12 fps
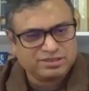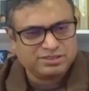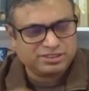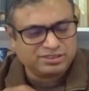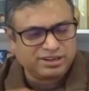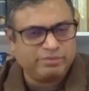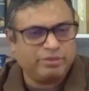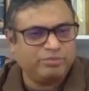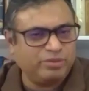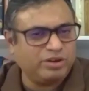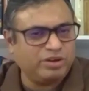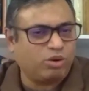just
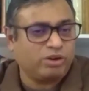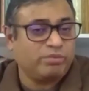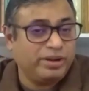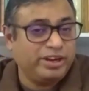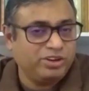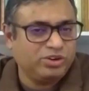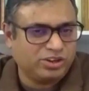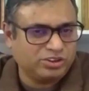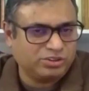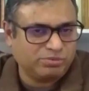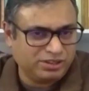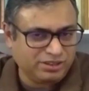remember what made you an
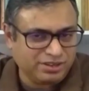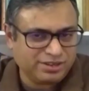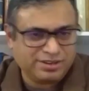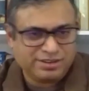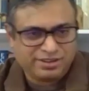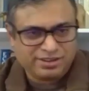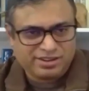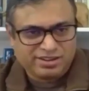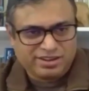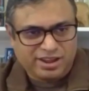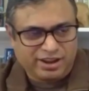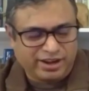entrepreneur
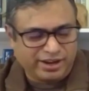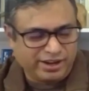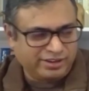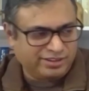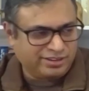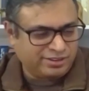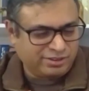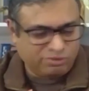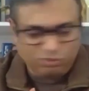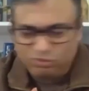and uh,